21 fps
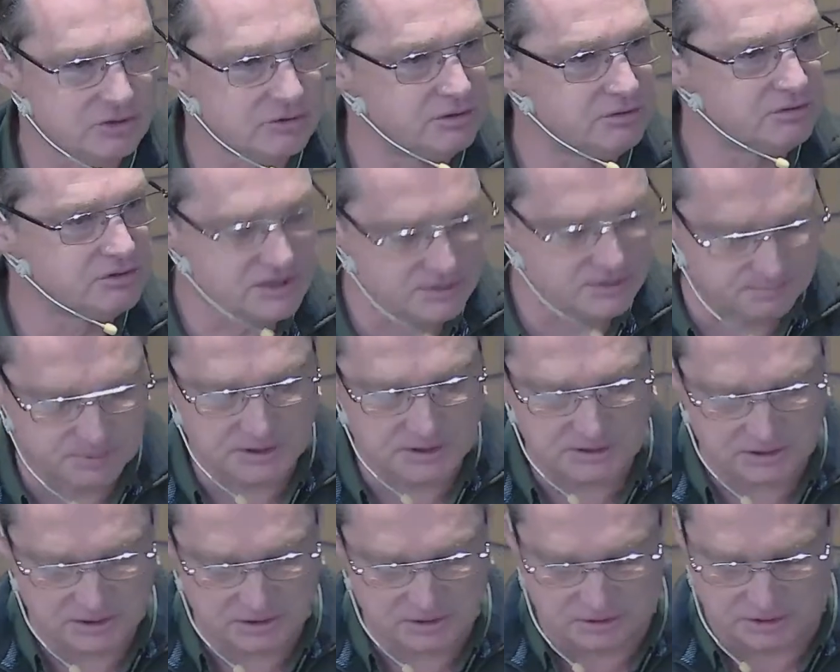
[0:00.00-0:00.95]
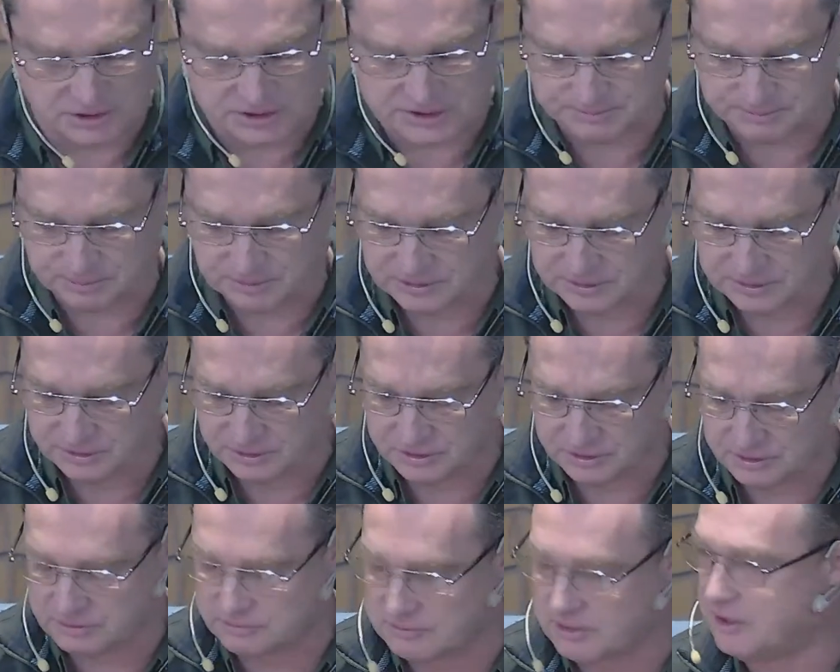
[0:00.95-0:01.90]
make sure you speak the
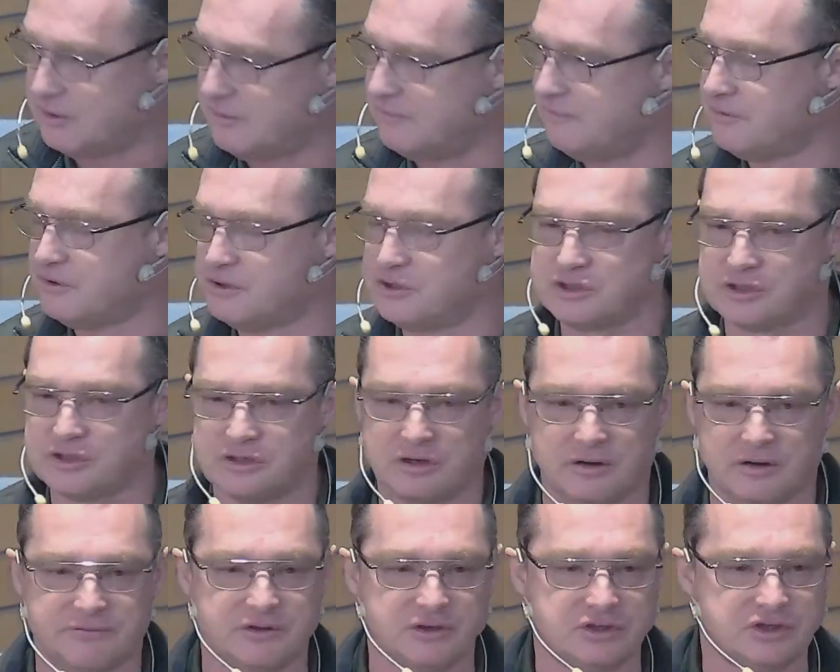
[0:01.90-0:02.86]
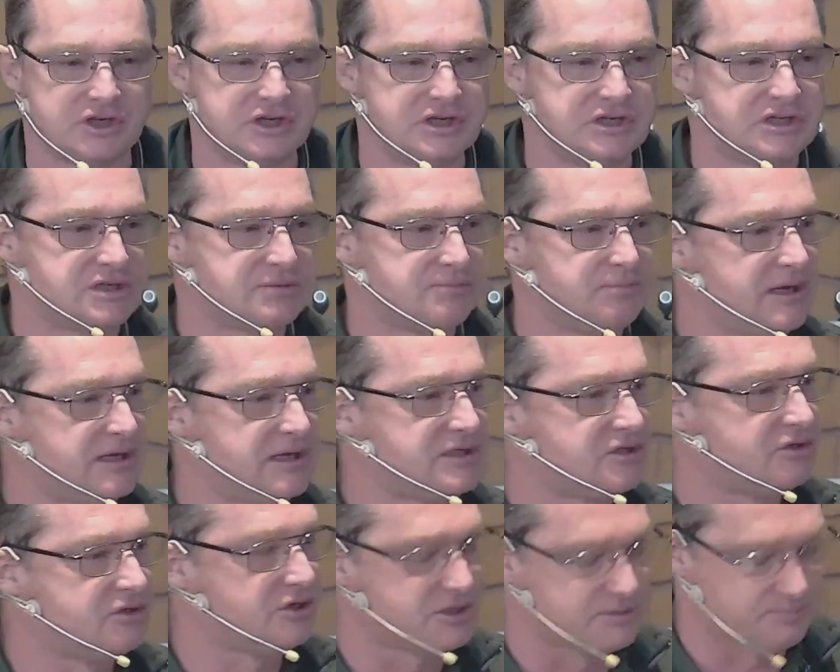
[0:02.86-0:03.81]
gospel and not your own version of the Jesus
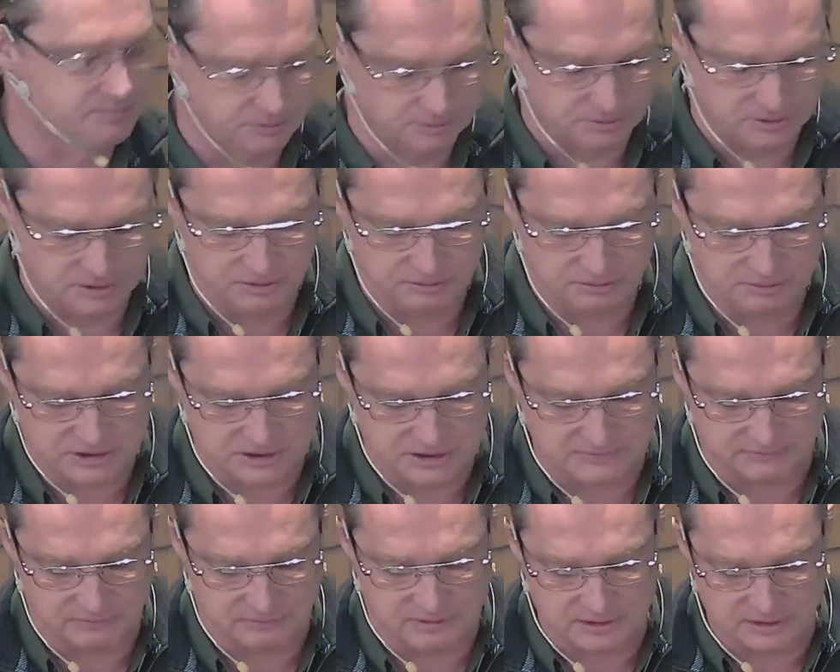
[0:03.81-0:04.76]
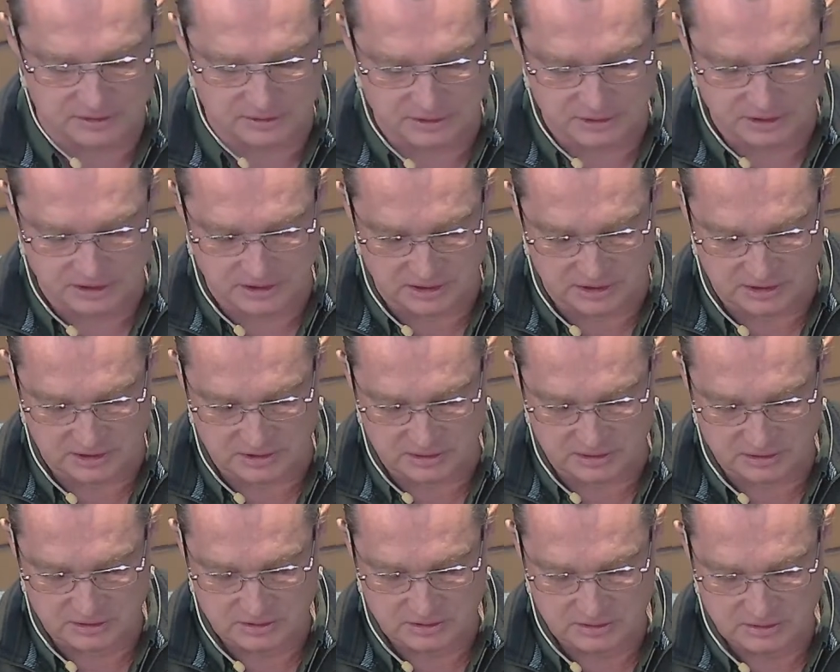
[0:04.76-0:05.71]
plus gospel that you wish everyone could
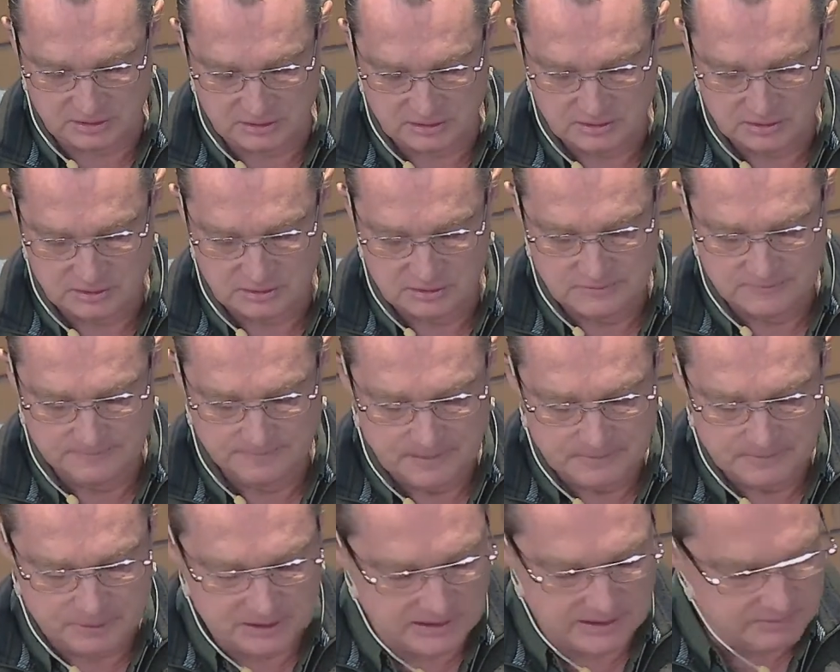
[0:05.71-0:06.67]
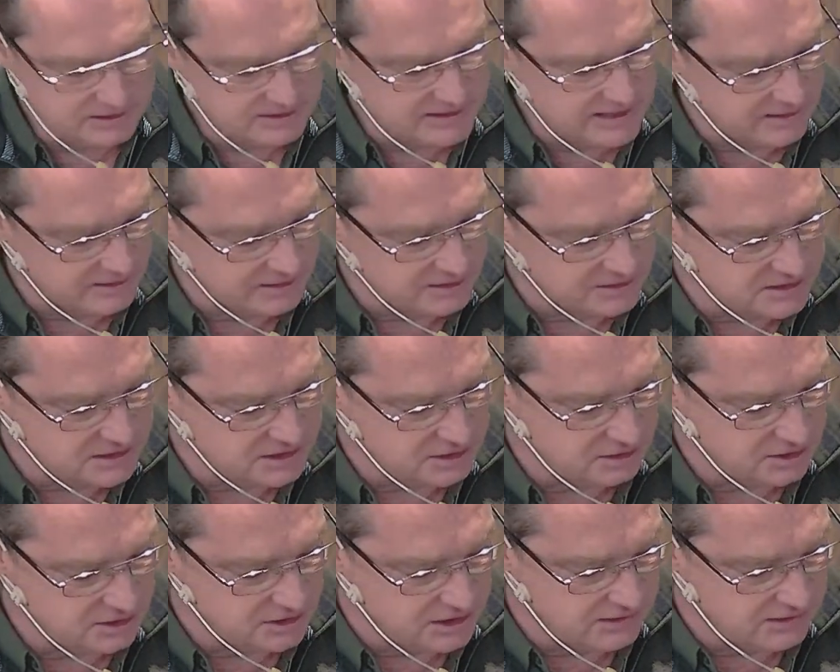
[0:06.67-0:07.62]
hear. But let me
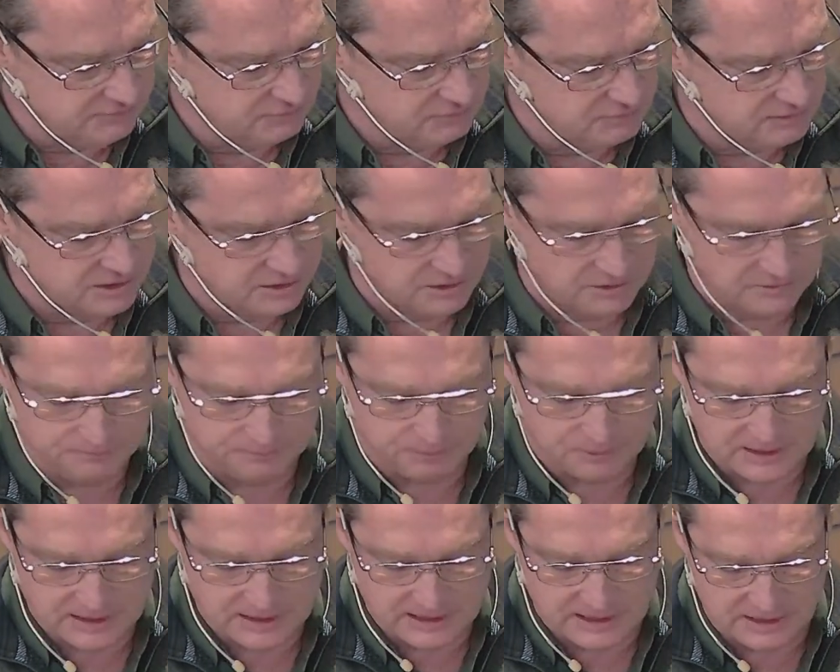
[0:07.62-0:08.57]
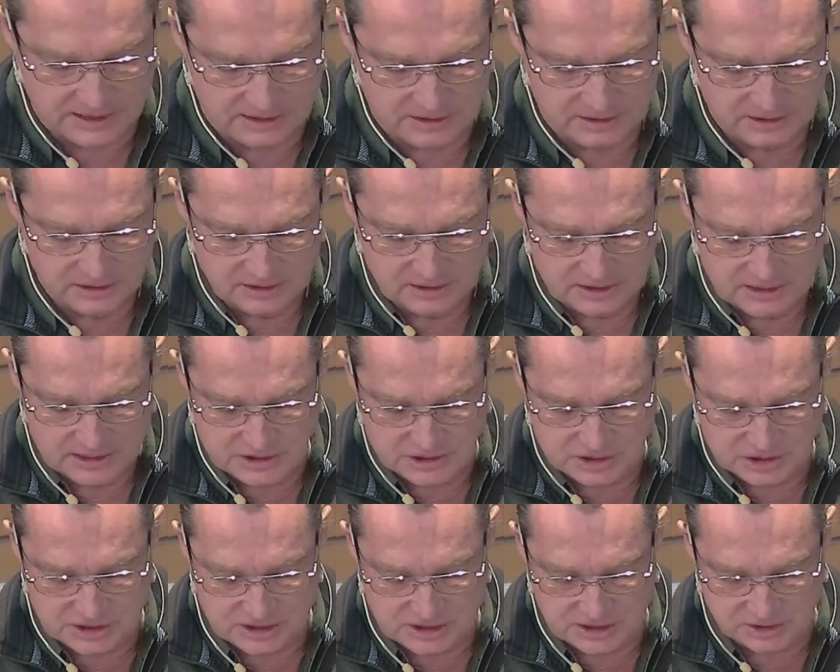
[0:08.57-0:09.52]
guarantee you that even when you've prayed,
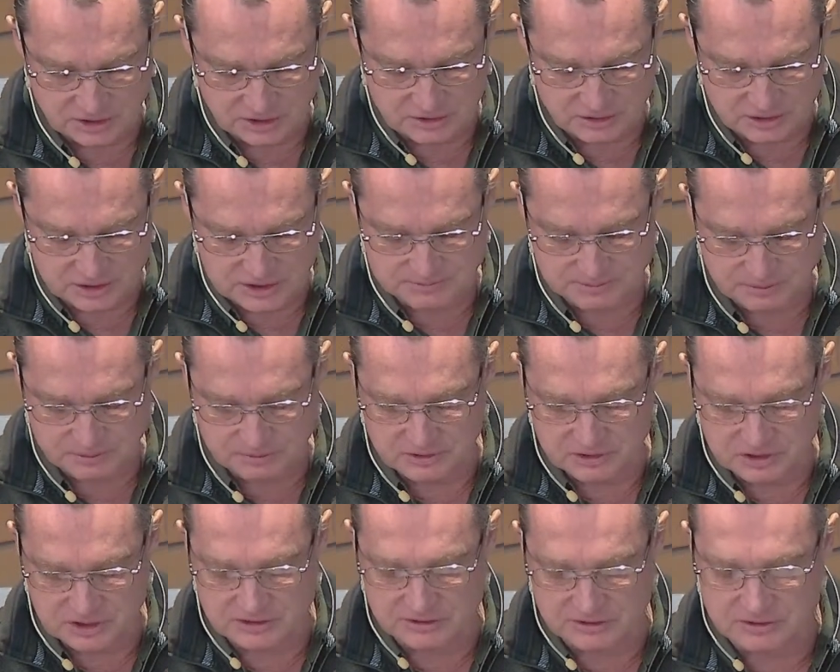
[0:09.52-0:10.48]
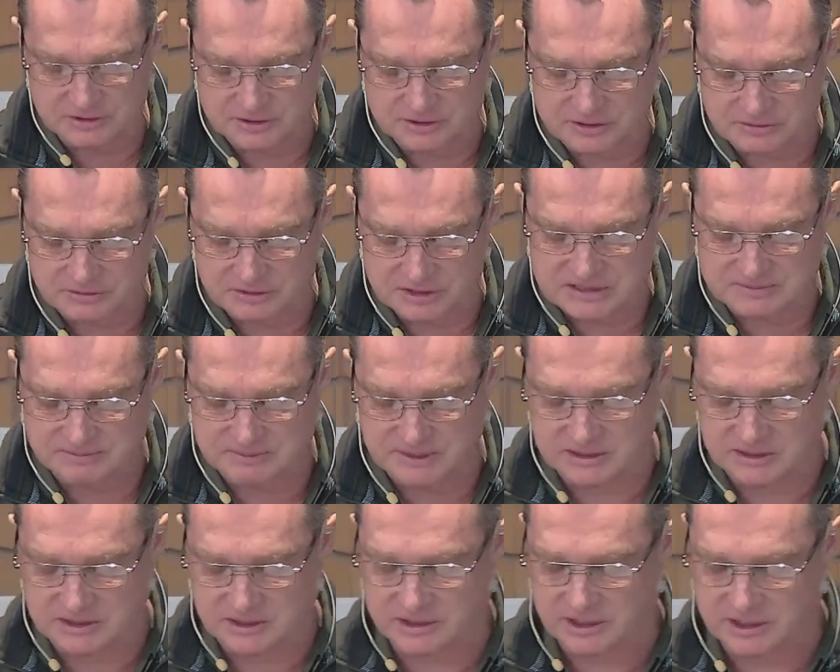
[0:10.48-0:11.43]
and shared the gospel with gentleness and
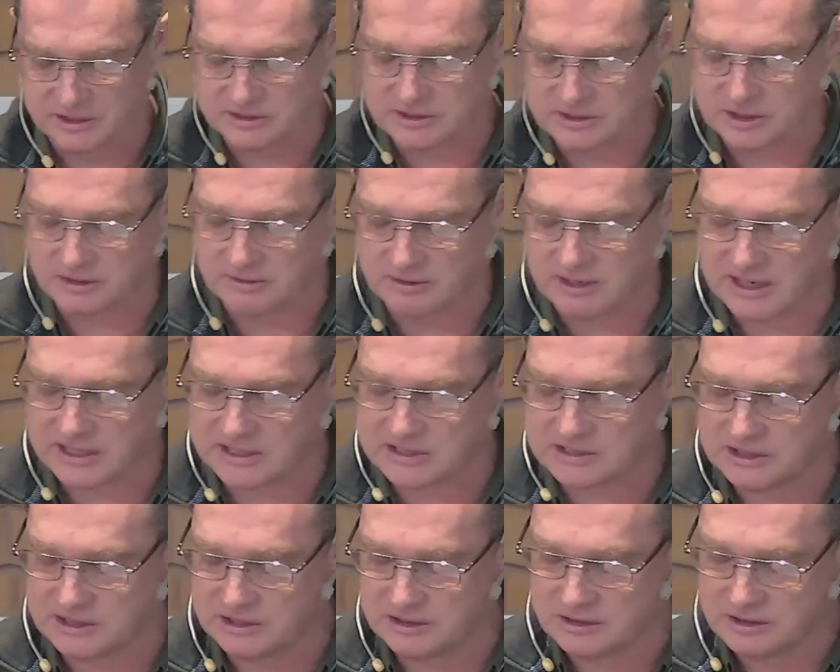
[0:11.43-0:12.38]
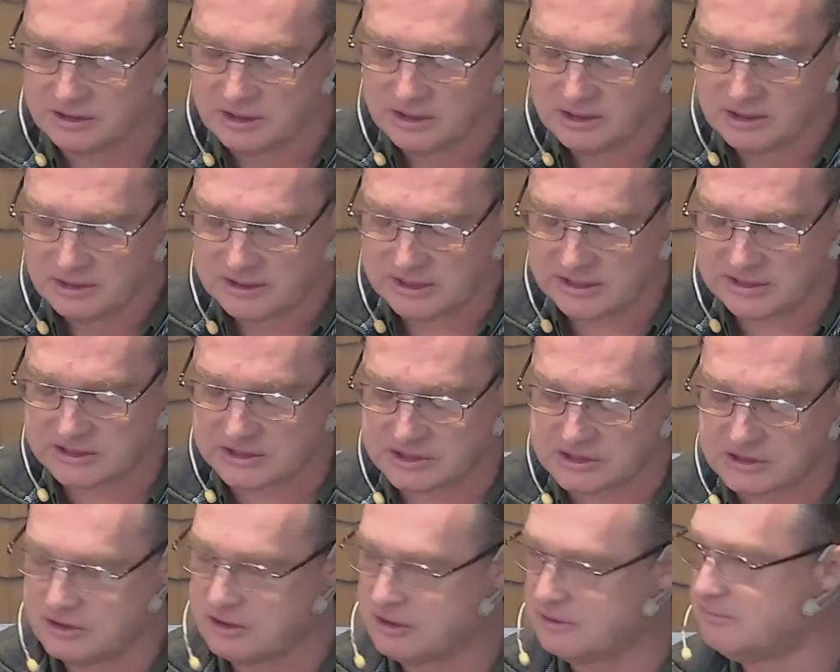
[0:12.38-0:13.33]
respect to those that are asking,
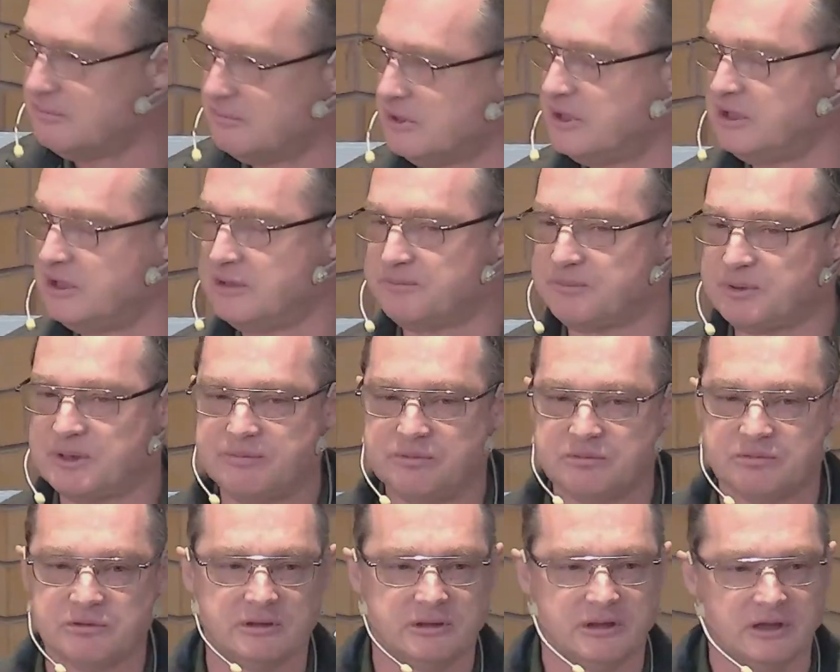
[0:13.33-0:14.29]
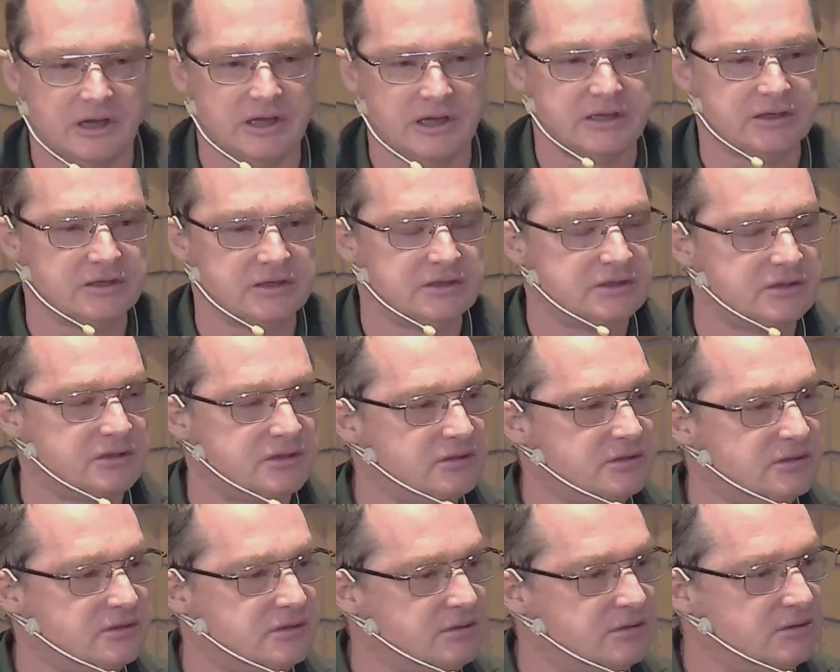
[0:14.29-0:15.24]
that does not mean that people will like
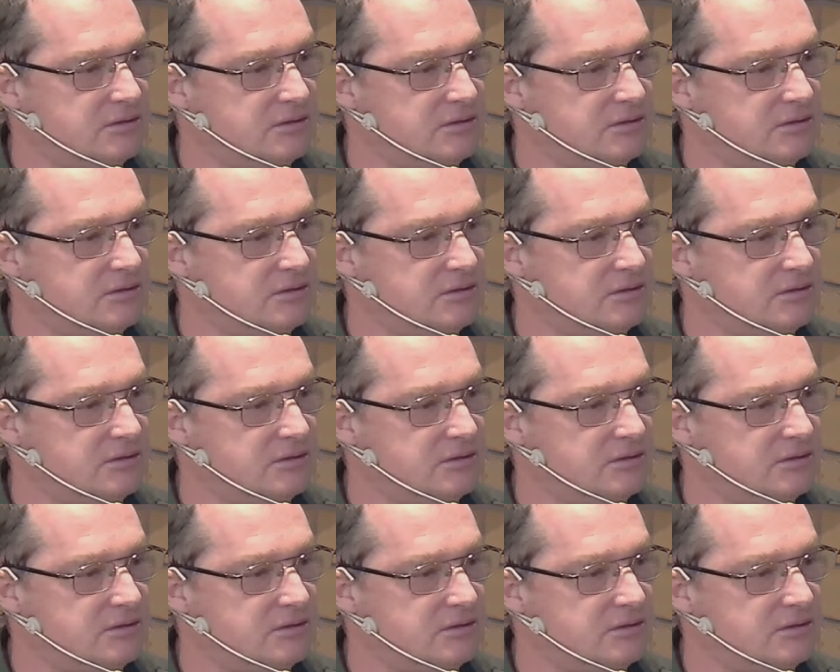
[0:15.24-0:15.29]
it.